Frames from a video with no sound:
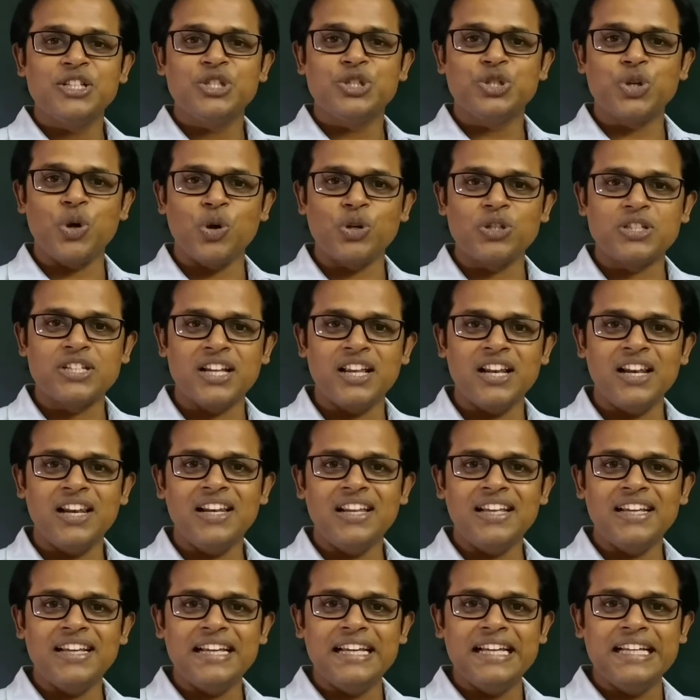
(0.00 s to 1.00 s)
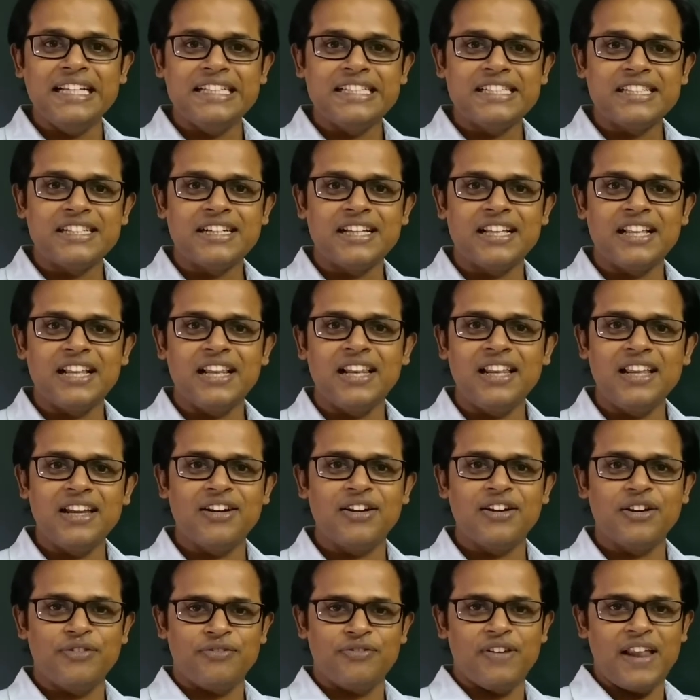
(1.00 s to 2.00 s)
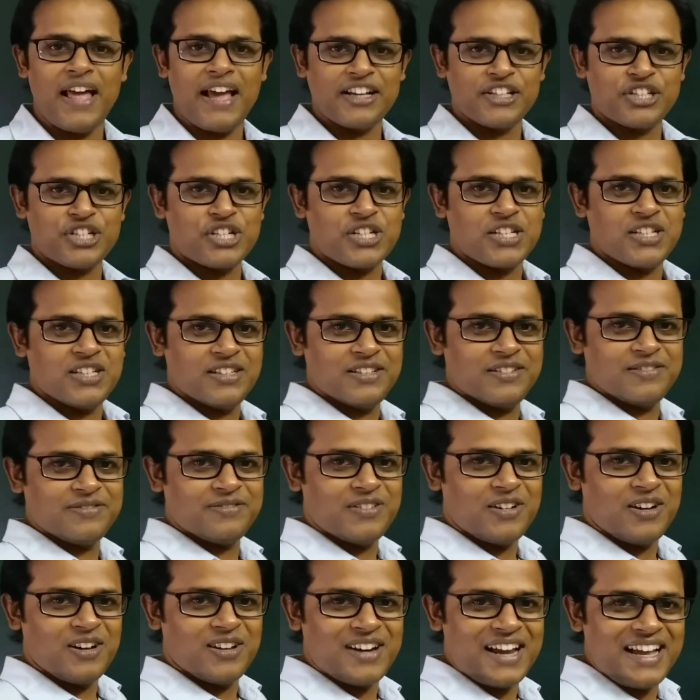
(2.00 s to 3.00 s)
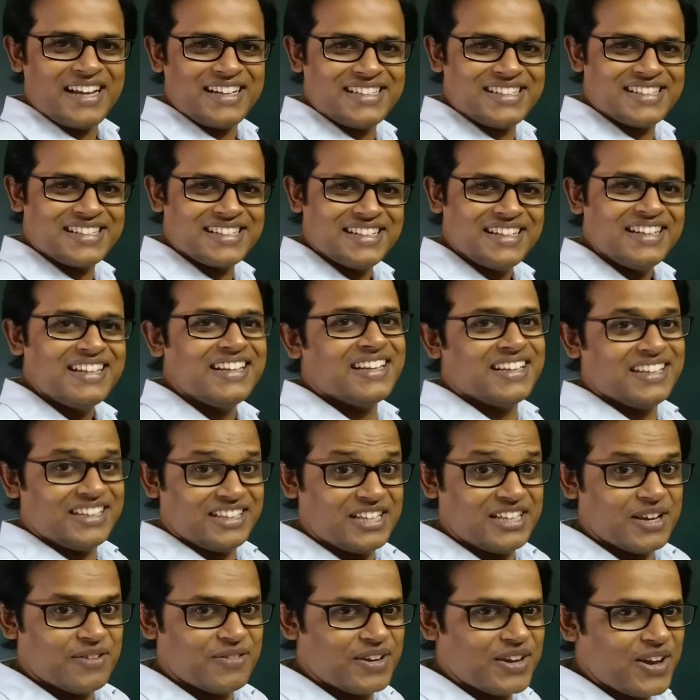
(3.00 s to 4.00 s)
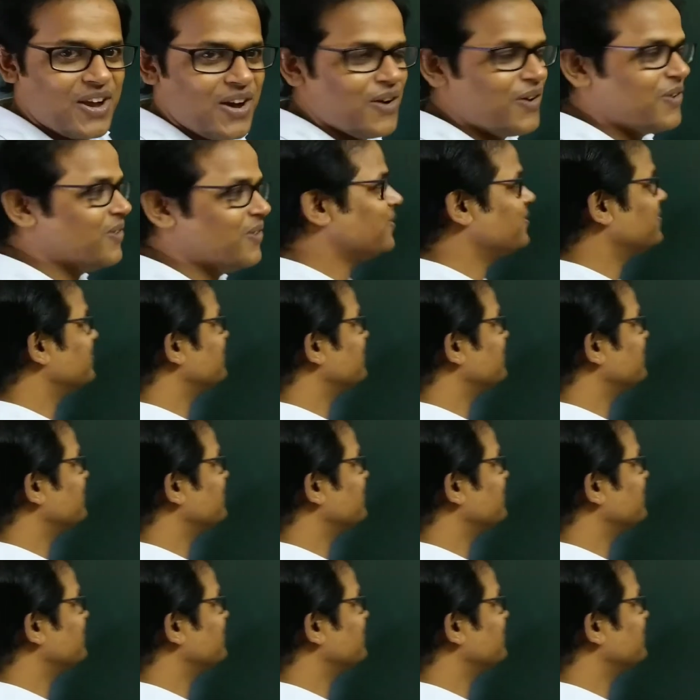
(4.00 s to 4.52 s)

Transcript: total internal reflection. Alright, here we go.